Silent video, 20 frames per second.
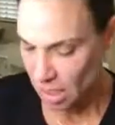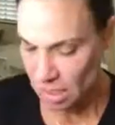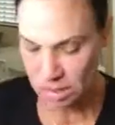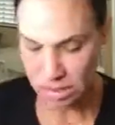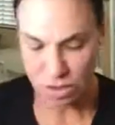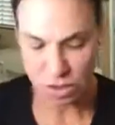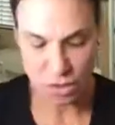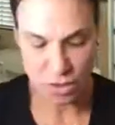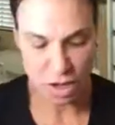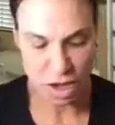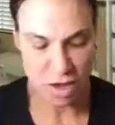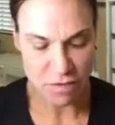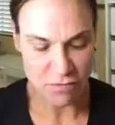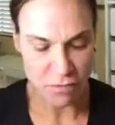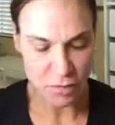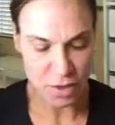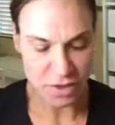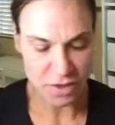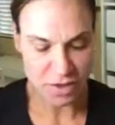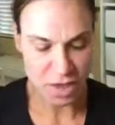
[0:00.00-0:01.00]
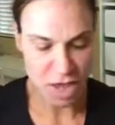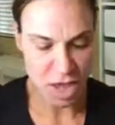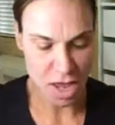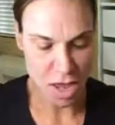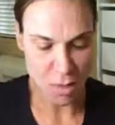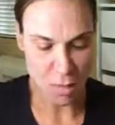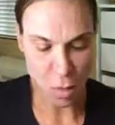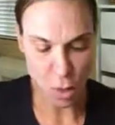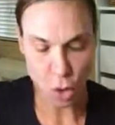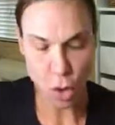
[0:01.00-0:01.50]
I start off with
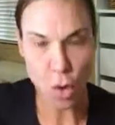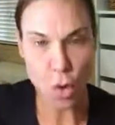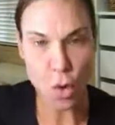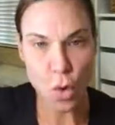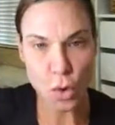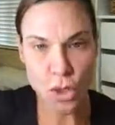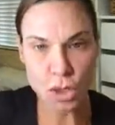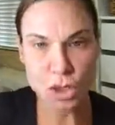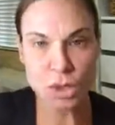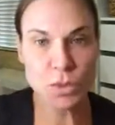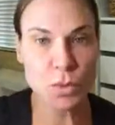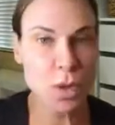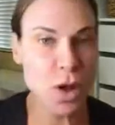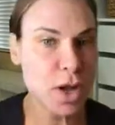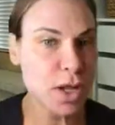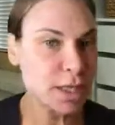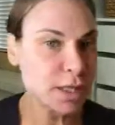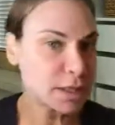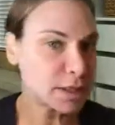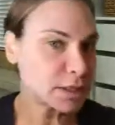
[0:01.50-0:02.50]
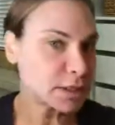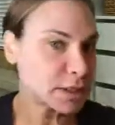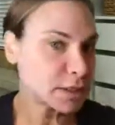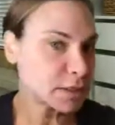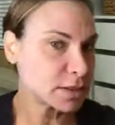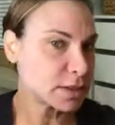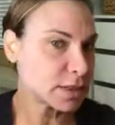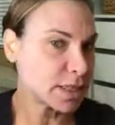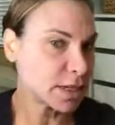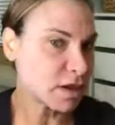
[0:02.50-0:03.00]
a more coarse wand
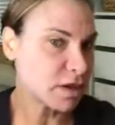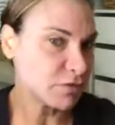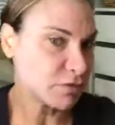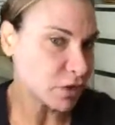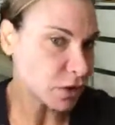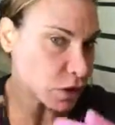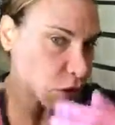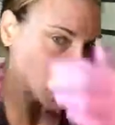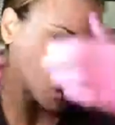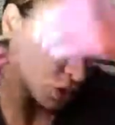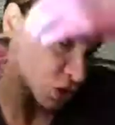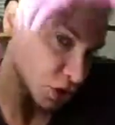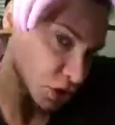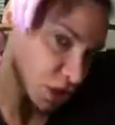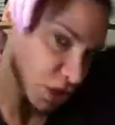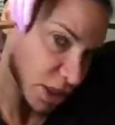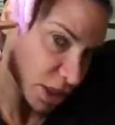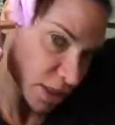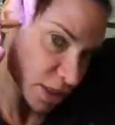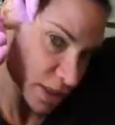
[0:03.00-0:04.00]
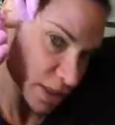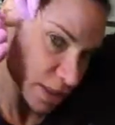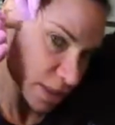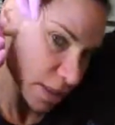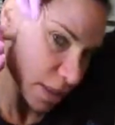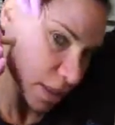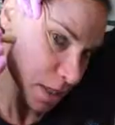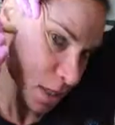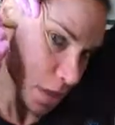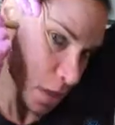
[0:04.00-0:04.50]
to get off the larger chunks of
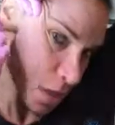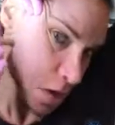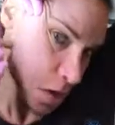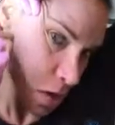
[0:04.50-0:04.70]
skin,